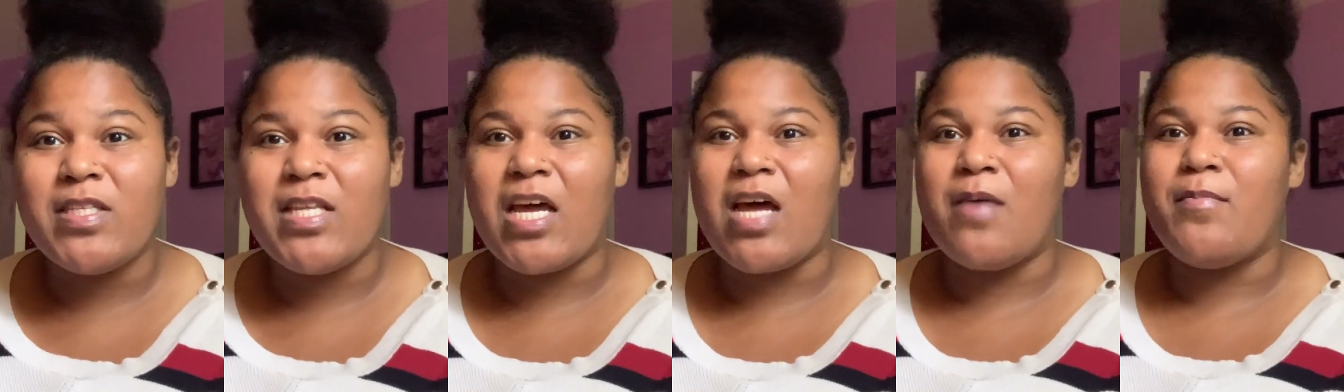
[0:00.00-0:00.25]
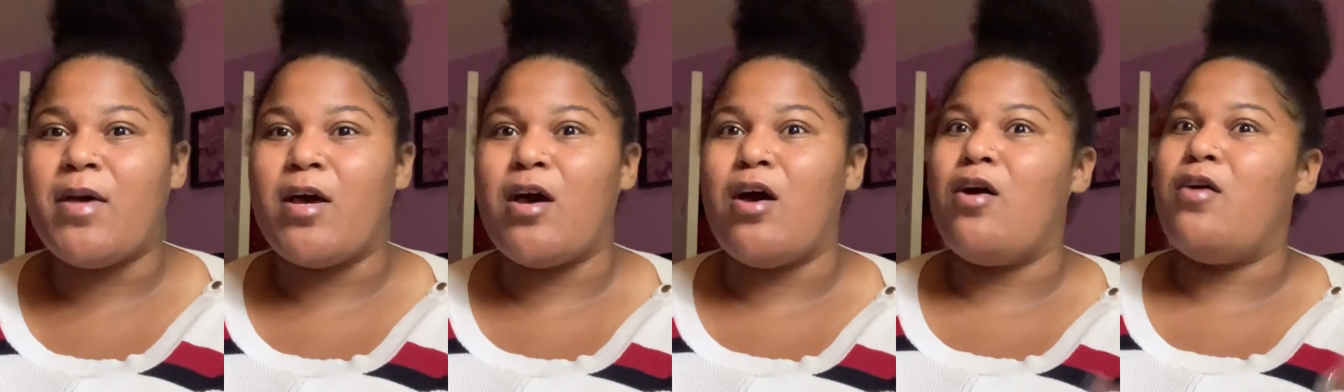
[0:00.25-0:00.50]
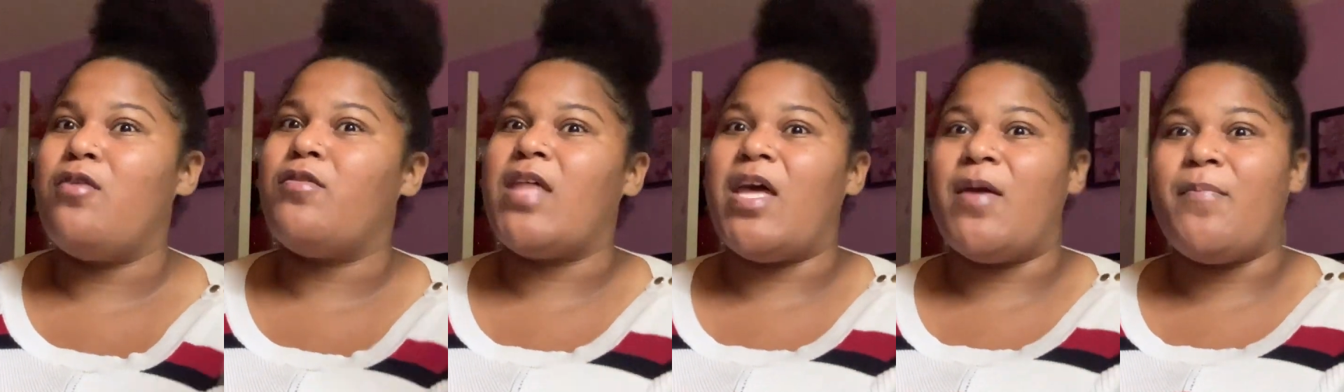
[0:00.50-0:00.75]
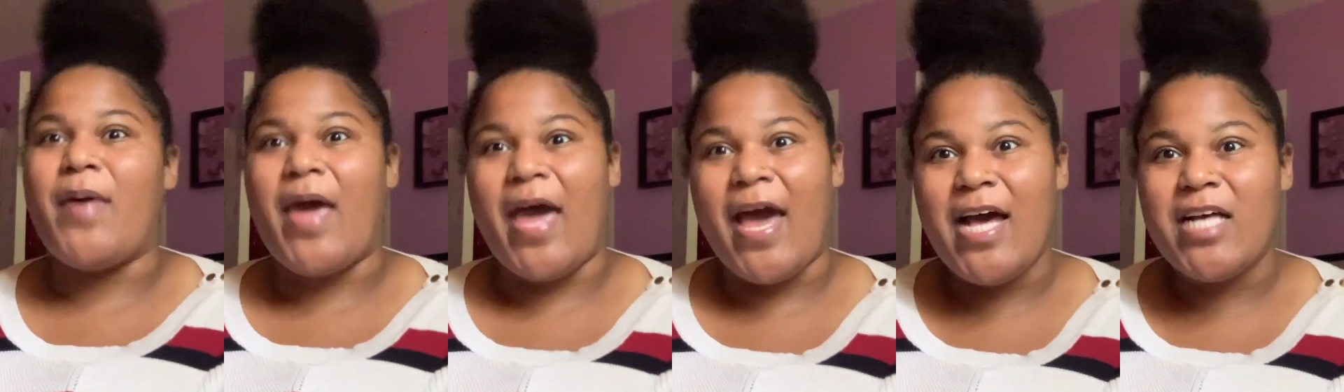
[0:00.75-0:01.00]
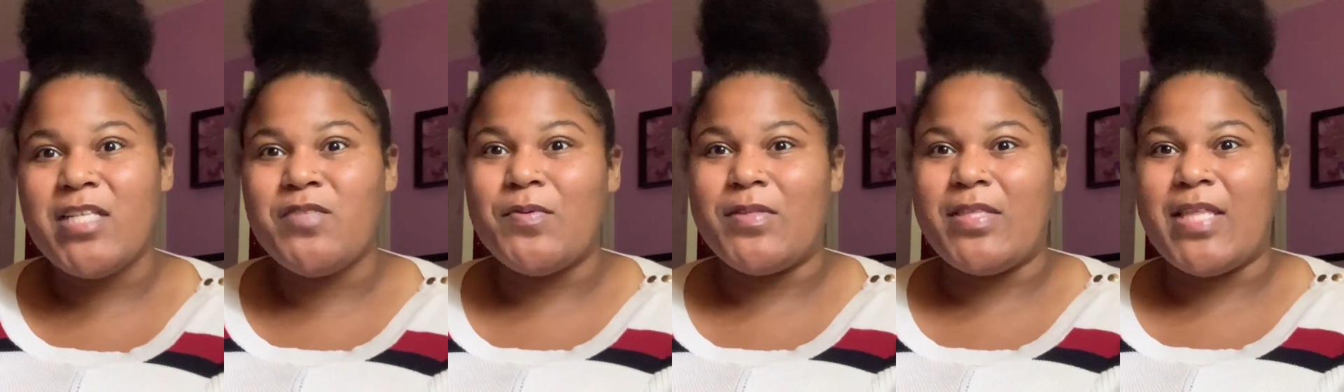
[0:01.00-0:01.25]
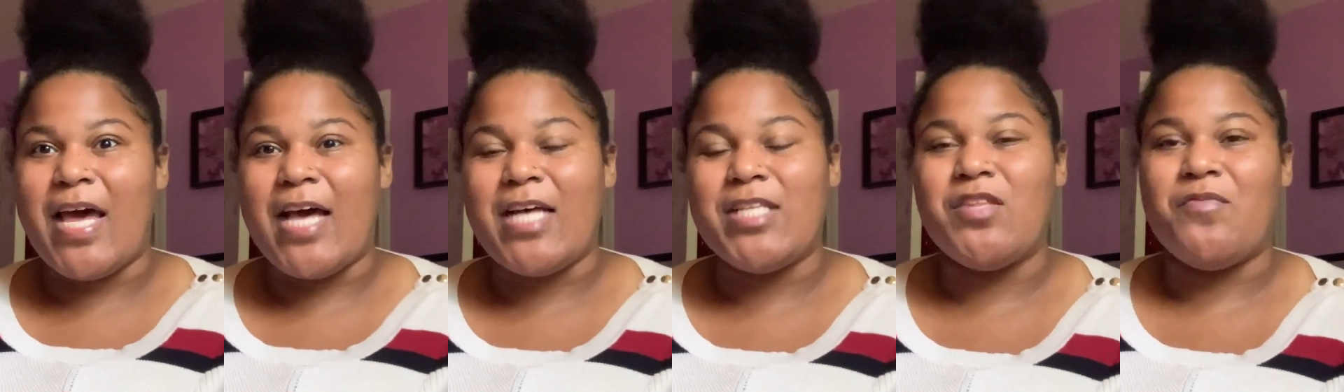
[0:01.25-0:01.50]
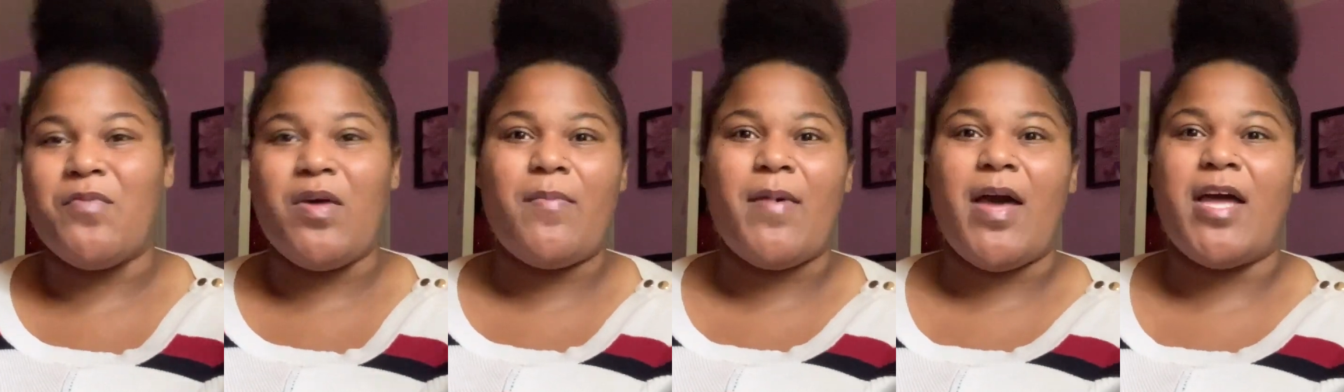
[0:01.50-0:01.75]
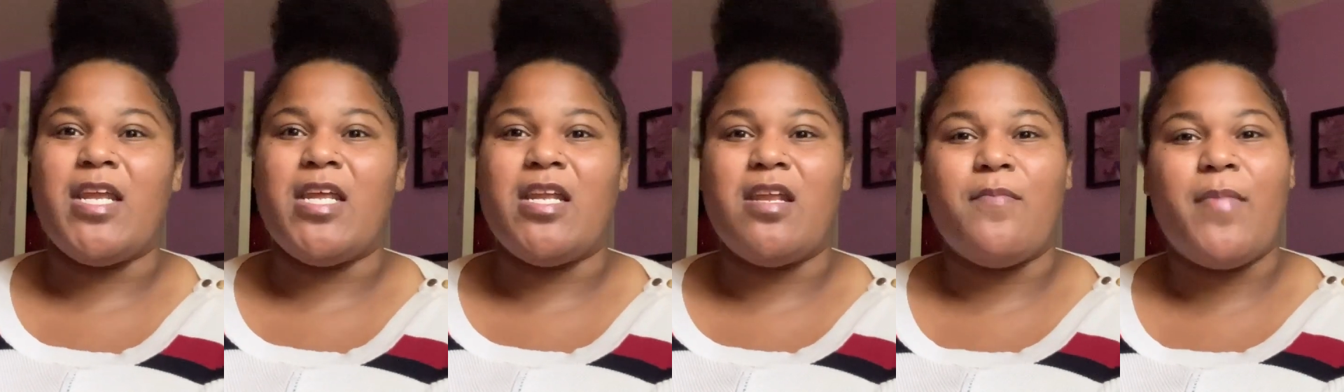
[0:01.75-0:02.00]
Like, I'm like, oh, they passed with that, so maybe
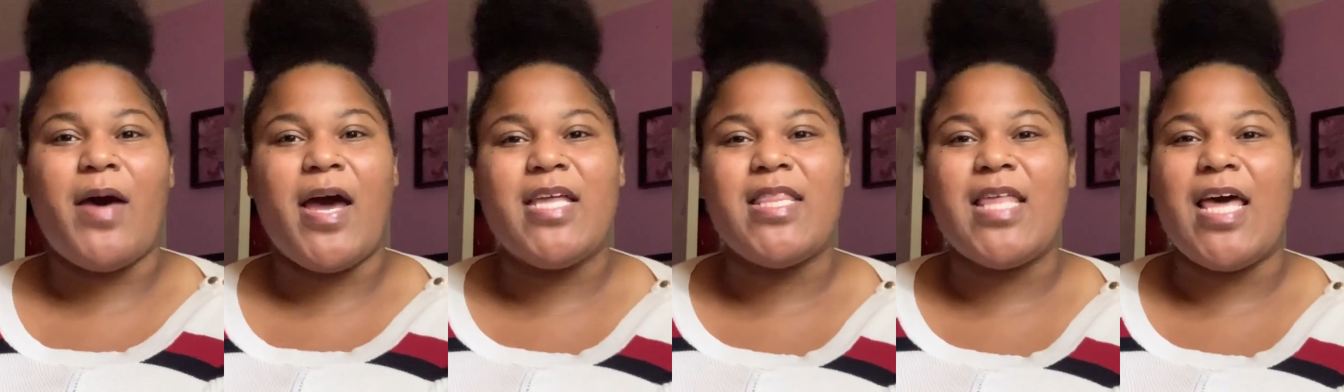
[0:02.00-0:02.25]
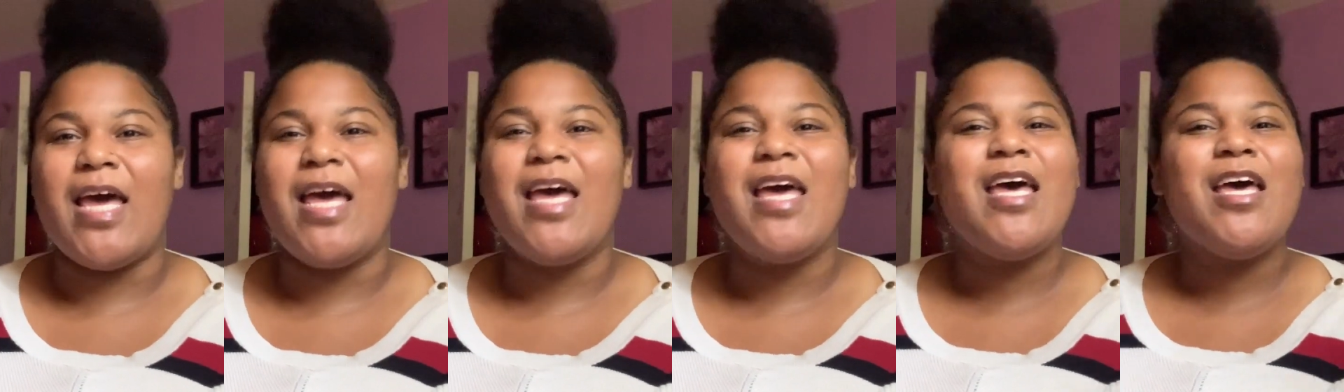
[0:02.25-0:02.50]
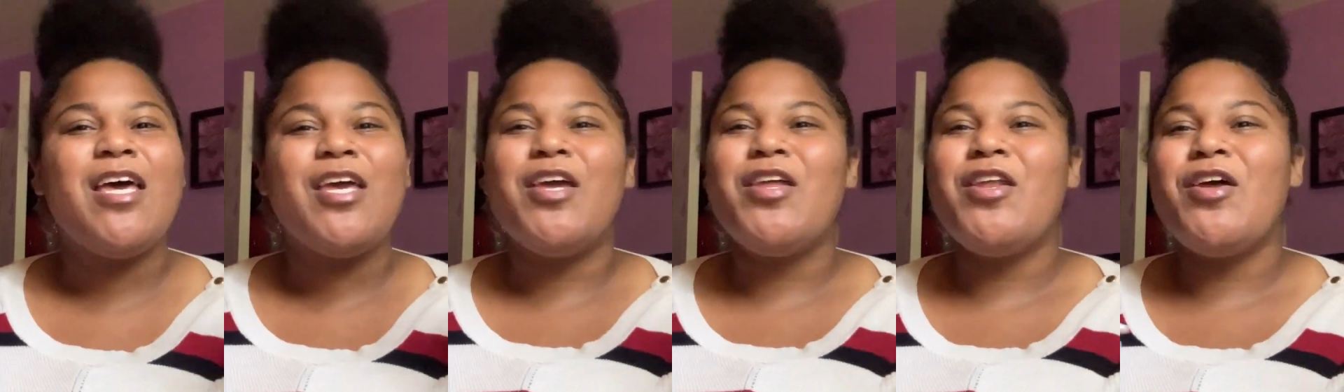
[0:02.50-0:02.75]
I need to buy that. You know,